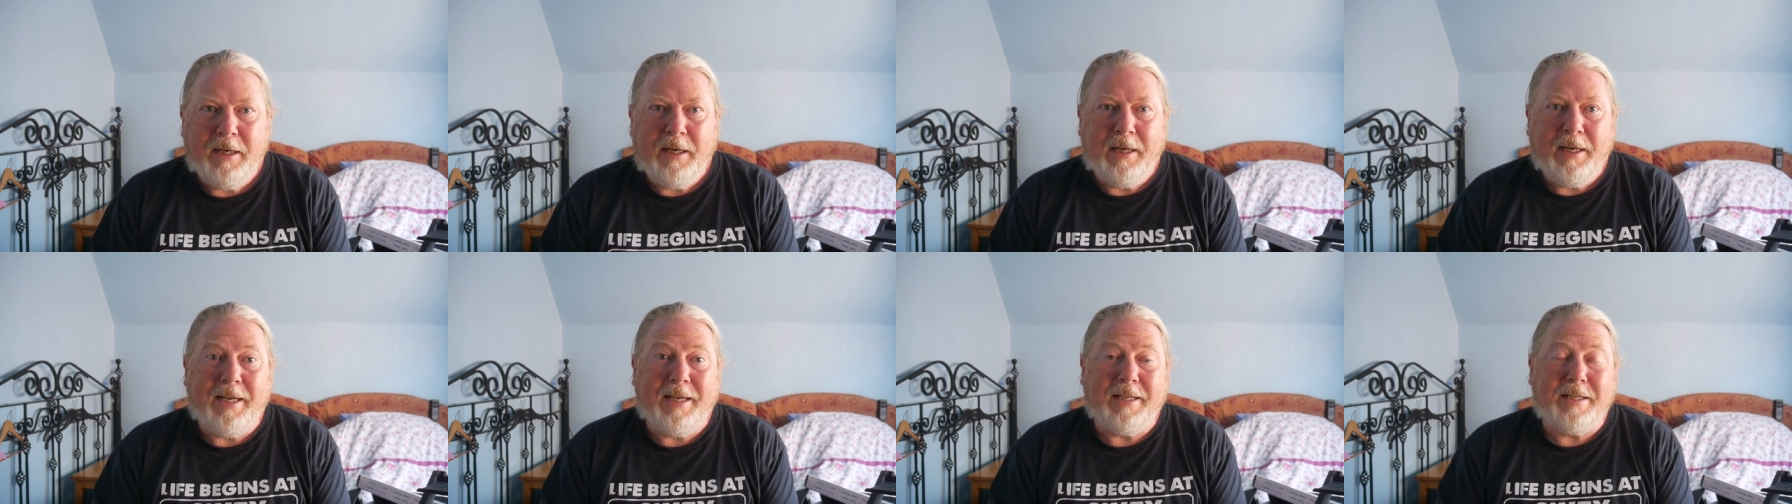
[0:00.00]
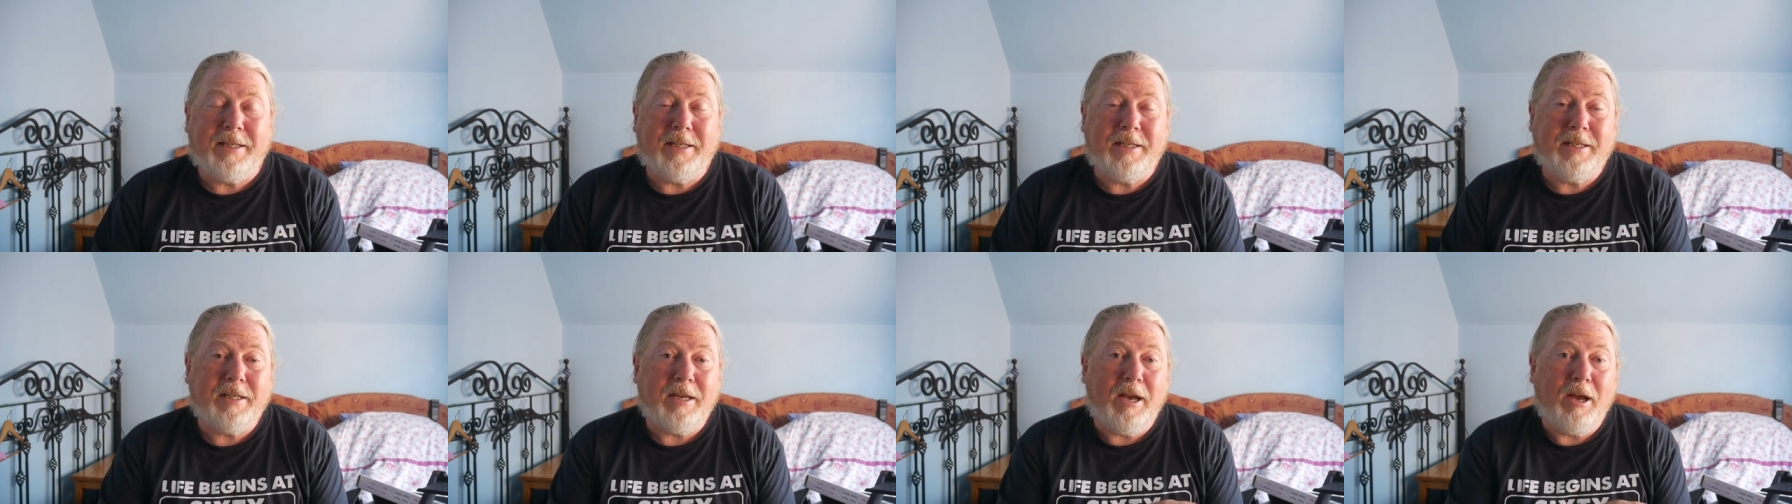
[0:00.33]
It's
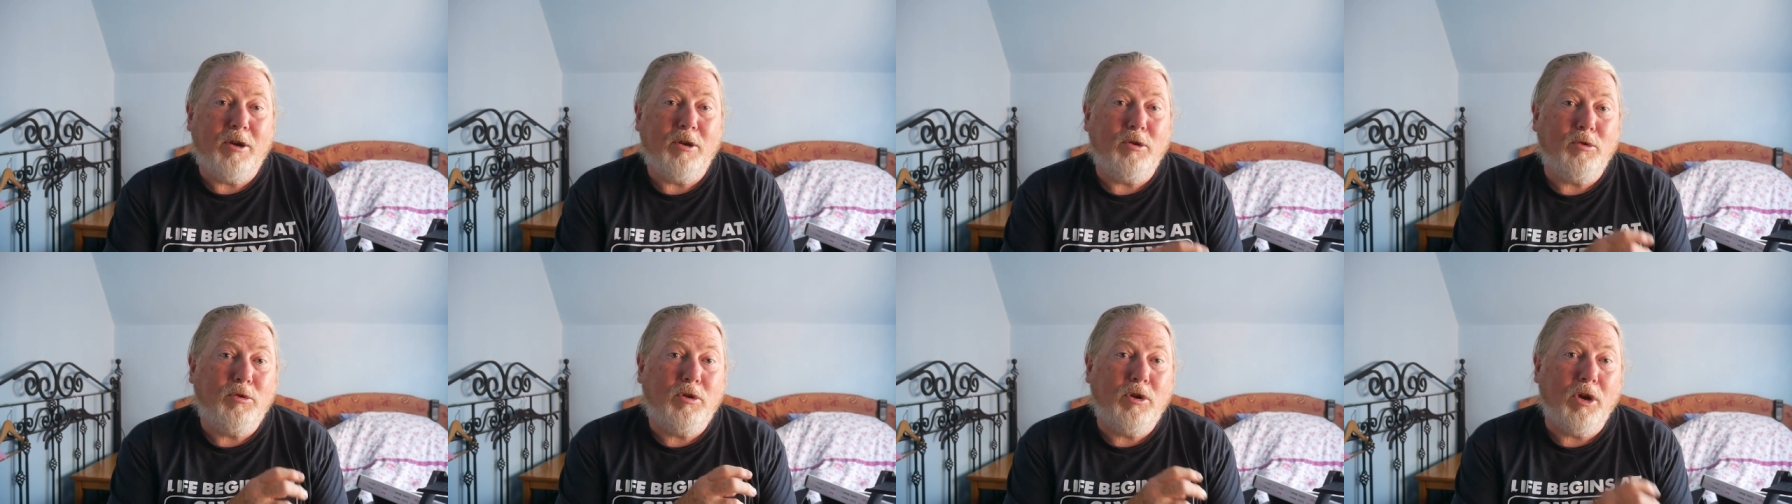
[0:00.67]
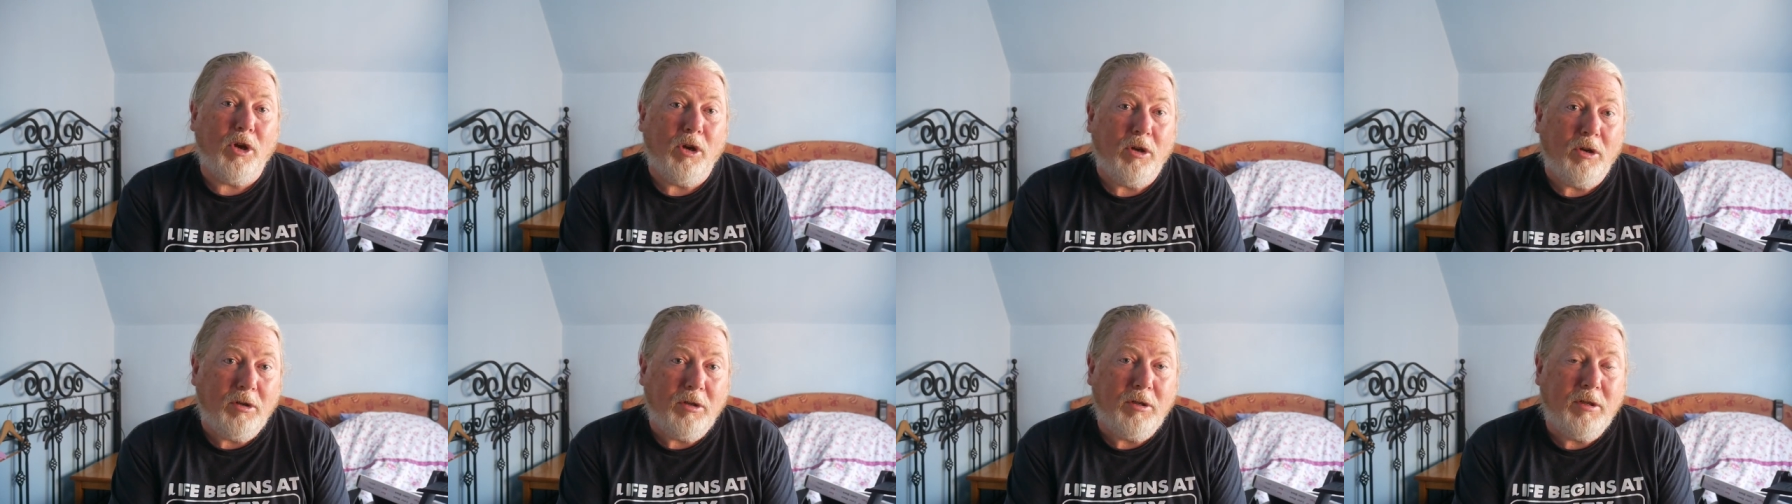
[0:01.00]
so
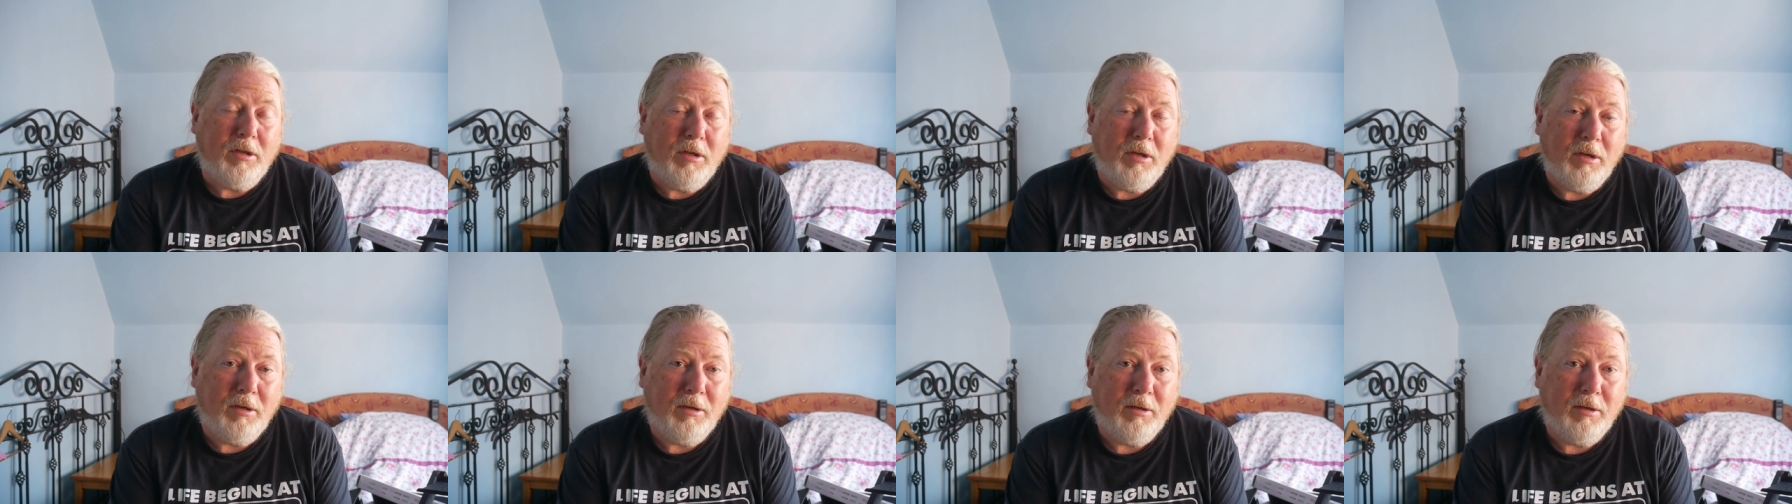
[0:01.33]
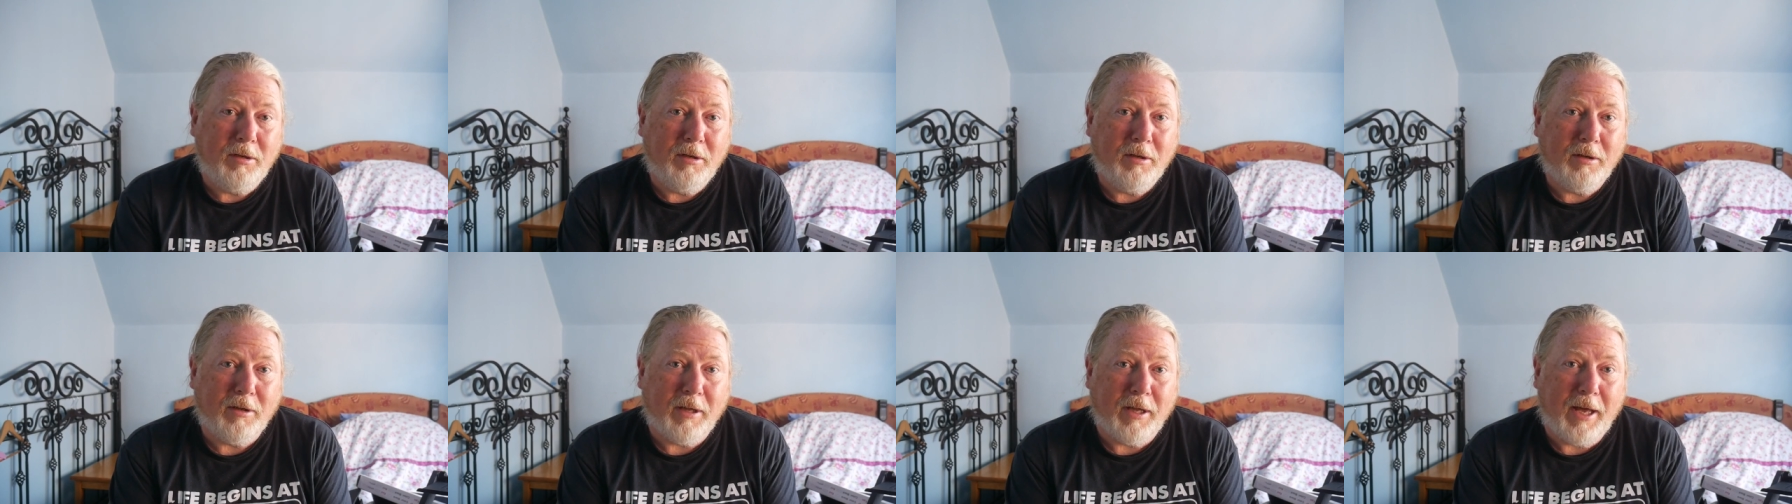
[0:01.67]
good
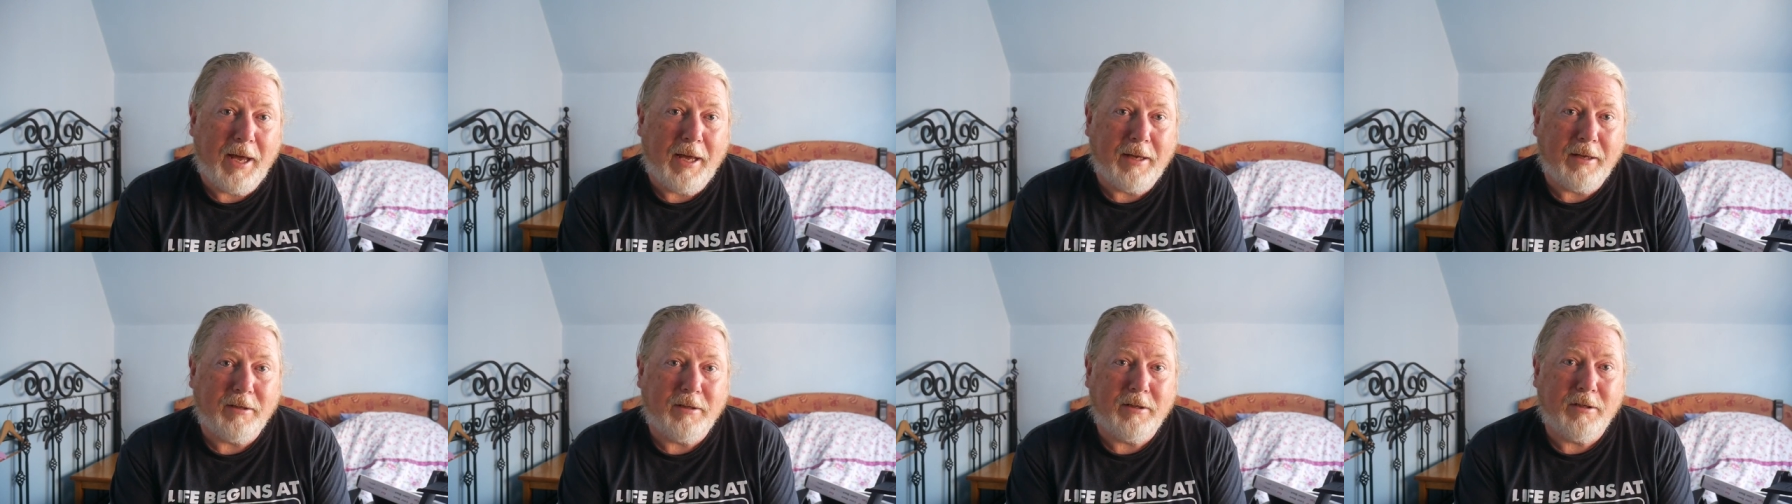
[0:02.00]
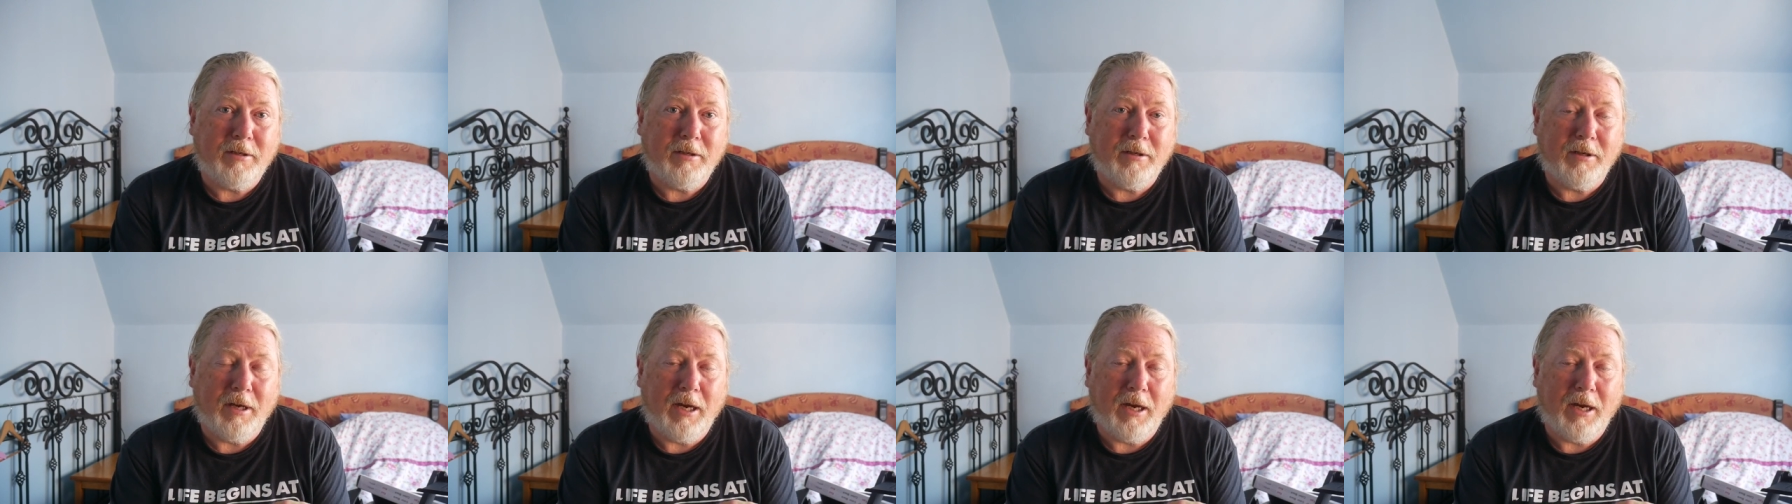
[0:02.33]
that